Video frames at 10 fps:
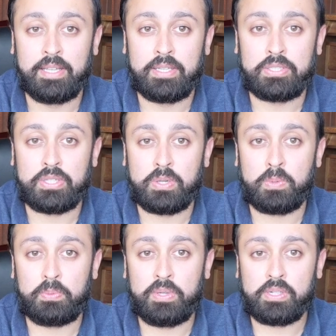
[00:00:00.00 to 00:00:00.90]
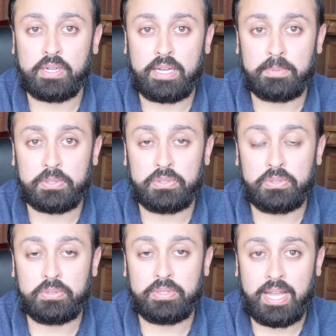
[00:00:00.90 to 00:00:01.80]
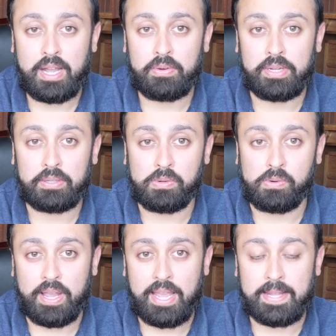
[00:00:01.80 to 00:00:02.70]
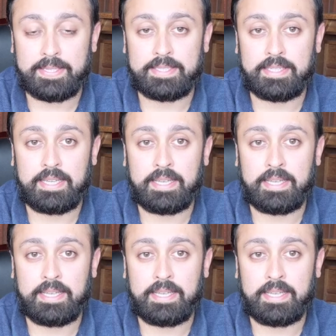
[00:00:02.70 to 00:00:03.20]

So what we're able to do now in Google Ads